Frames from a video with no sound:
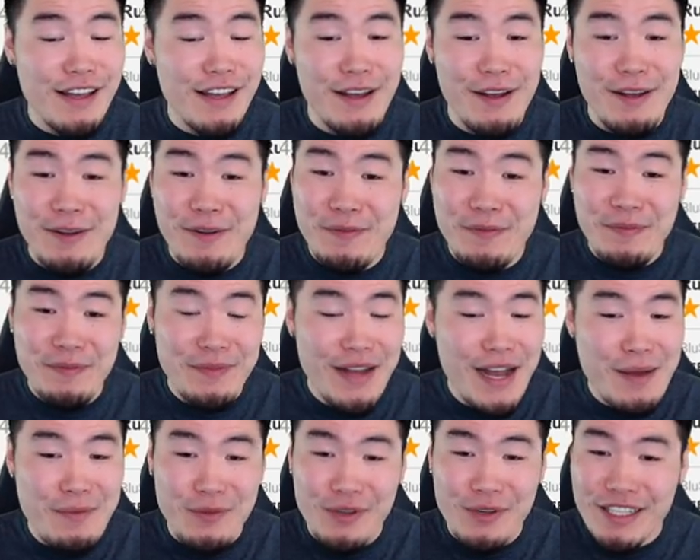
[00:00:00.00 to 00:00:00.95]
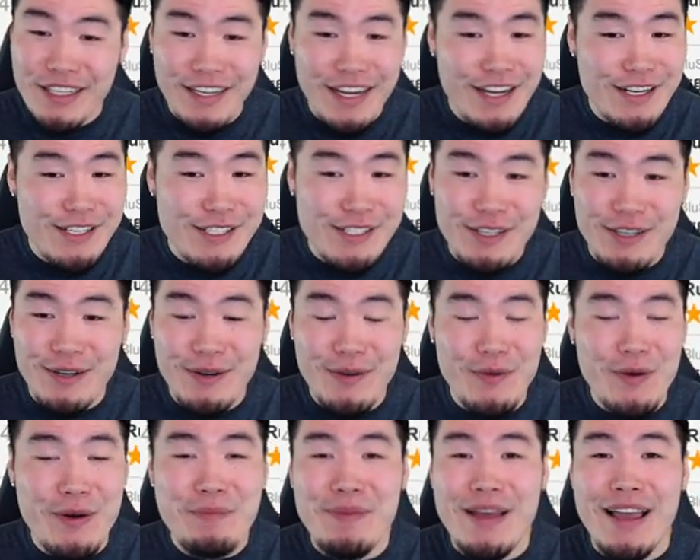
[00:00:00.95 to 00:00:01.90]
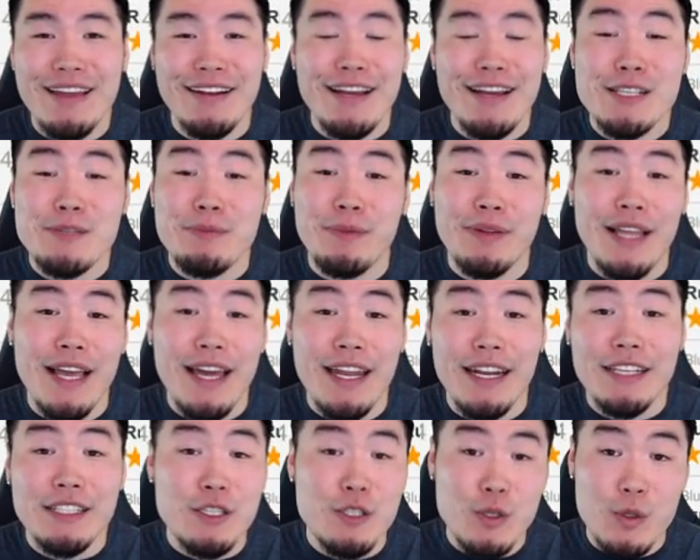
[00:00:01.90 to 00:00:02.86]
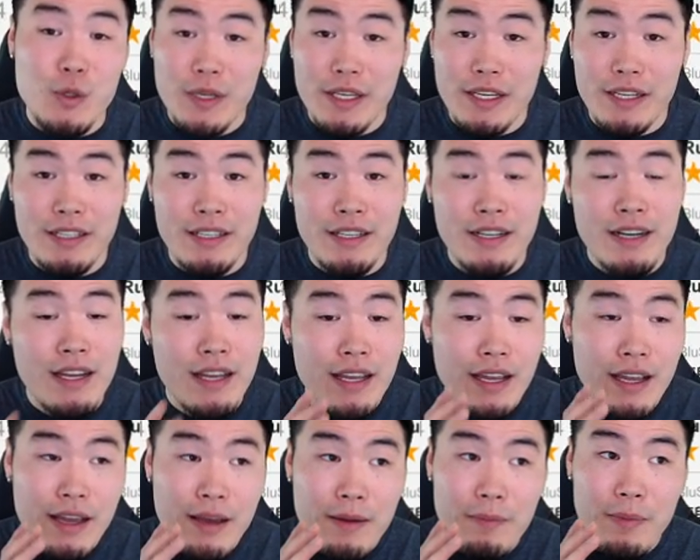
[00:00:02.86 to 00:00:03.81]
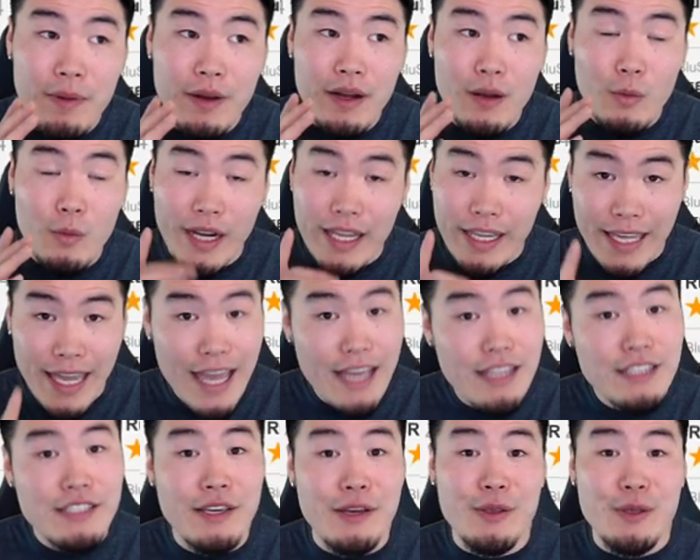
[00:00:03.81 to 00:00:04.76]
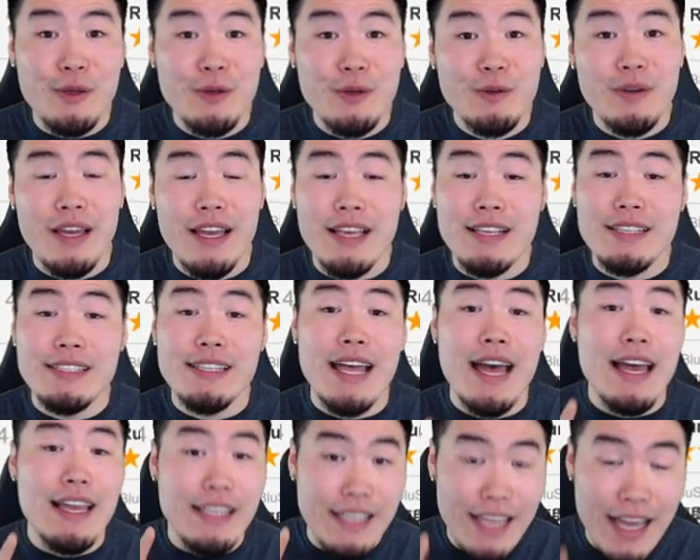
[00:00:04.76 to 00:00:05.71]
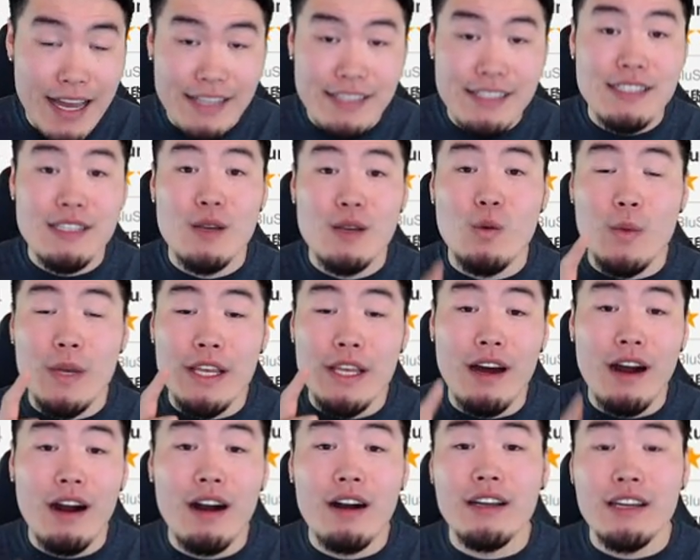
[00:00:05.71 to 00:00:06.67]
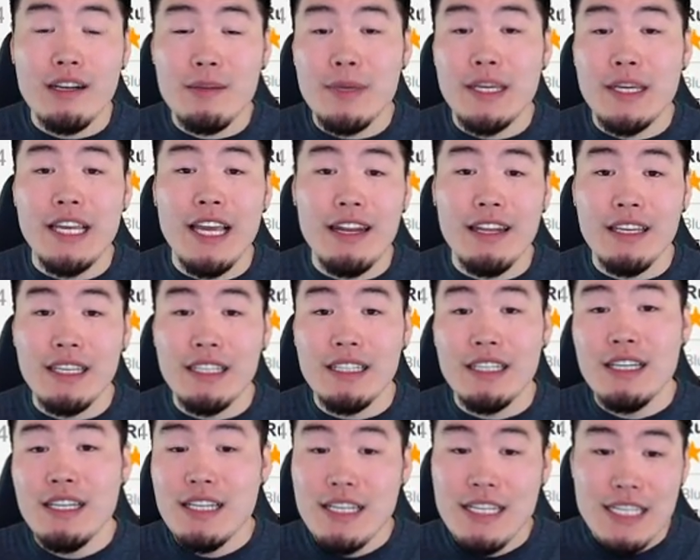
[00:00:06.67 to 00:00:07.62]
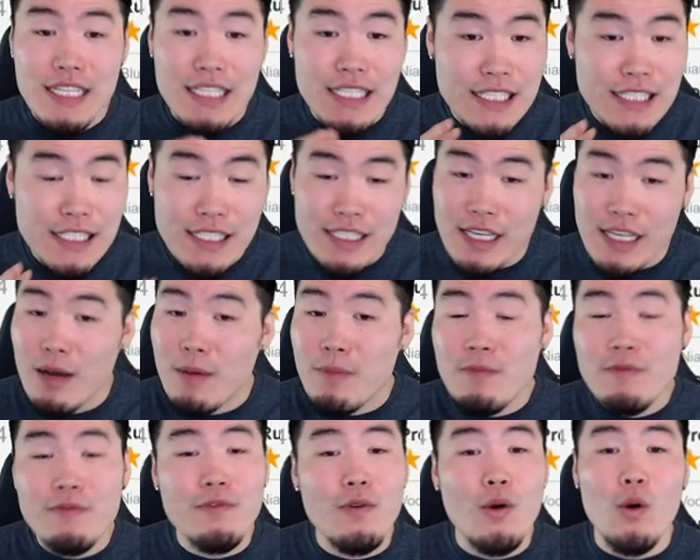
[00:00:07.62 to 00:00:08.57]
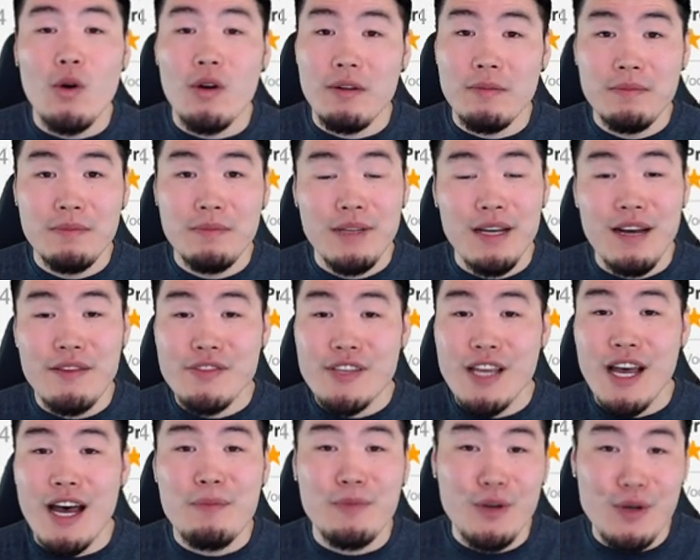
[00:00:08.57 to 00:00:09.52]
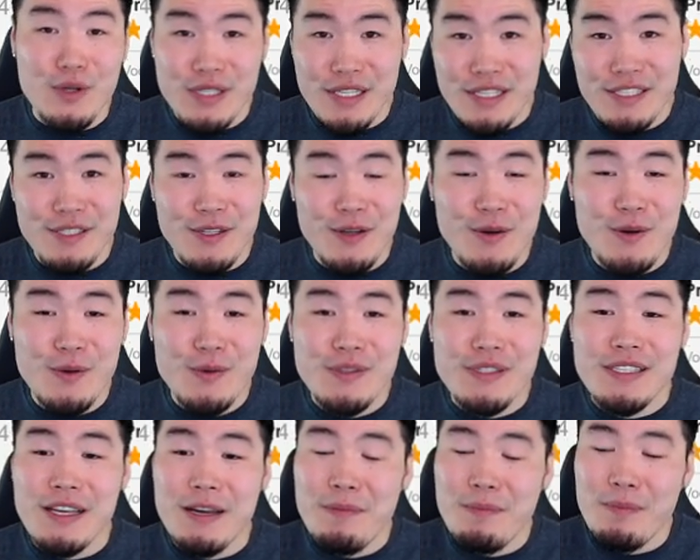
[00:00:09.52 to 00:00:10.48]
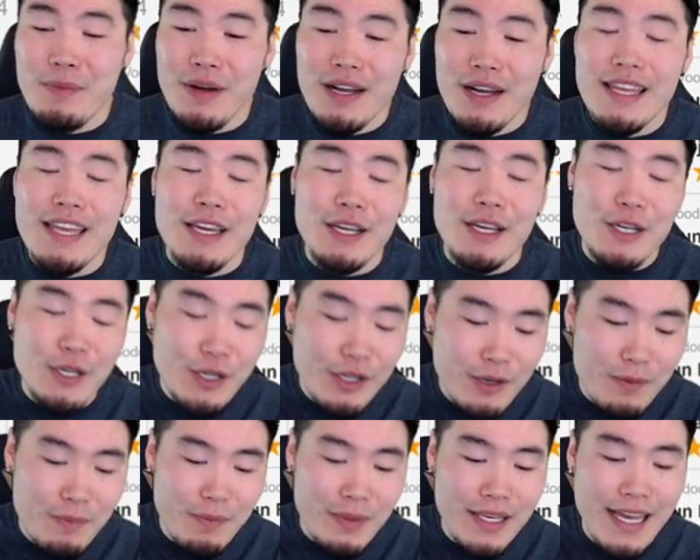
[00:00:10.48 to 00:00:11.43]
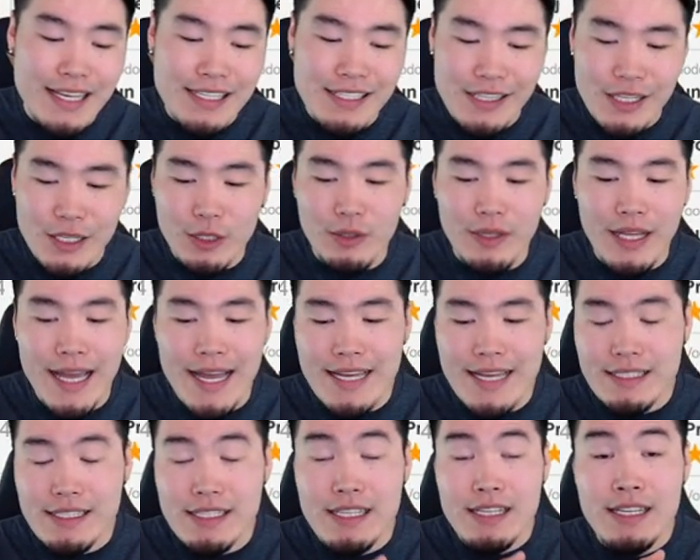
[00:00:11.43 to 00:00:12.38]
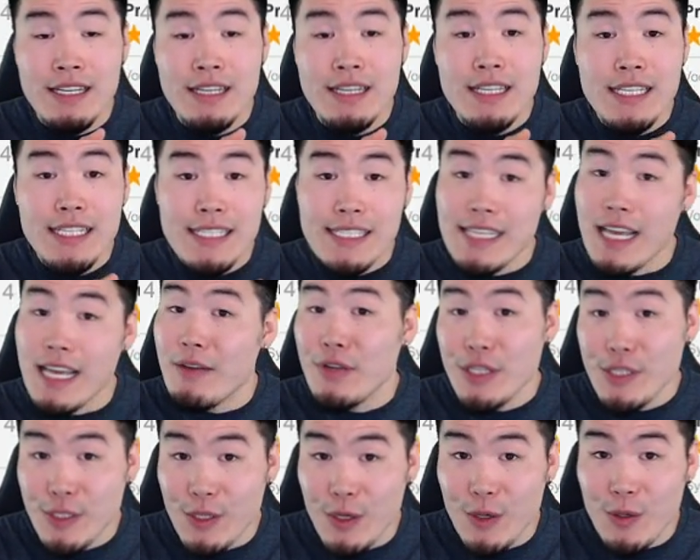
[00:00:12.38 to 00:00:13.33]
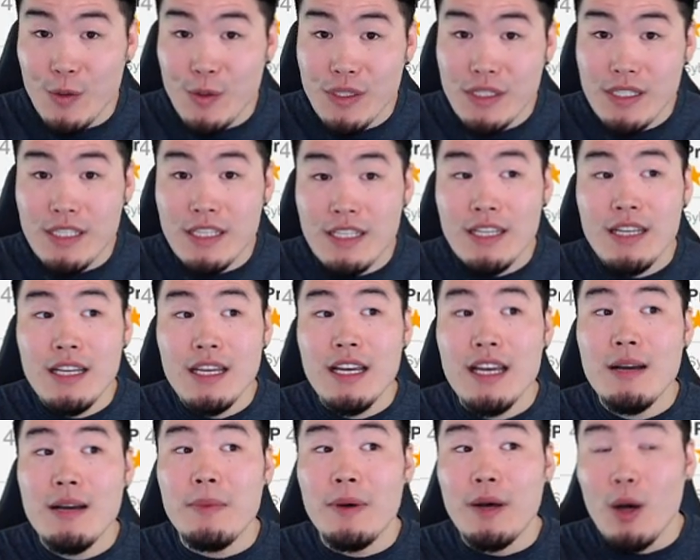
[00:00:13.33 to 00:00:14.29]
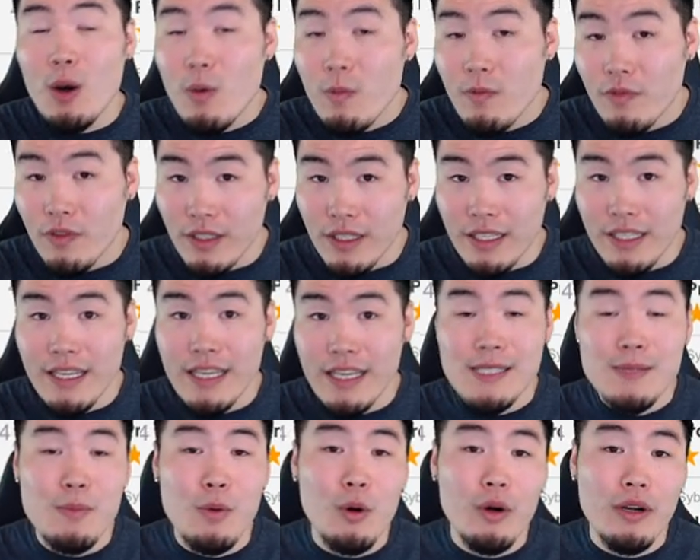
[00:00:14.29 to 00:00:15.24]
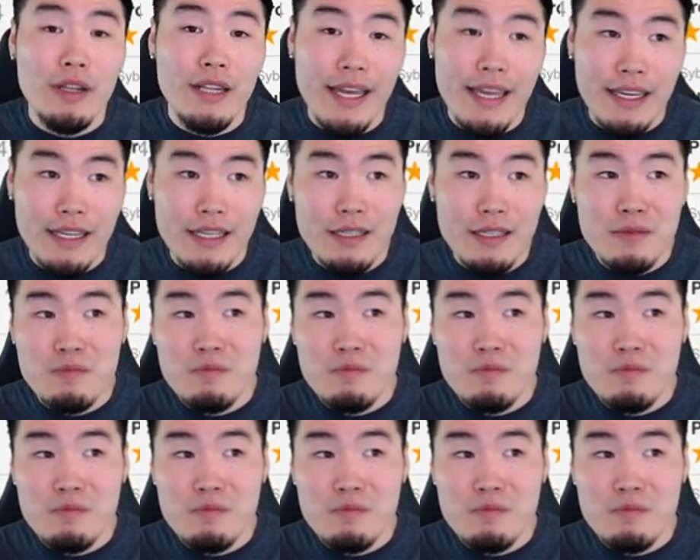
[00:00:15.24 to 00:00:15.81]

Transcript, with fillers: Um, I'm really not sure what Bandai's planning to do here, but what I can tell you is that yes, we are going to be getting some form of top grossing stones, but it could be as little as 7 stones, but hopefully it's more like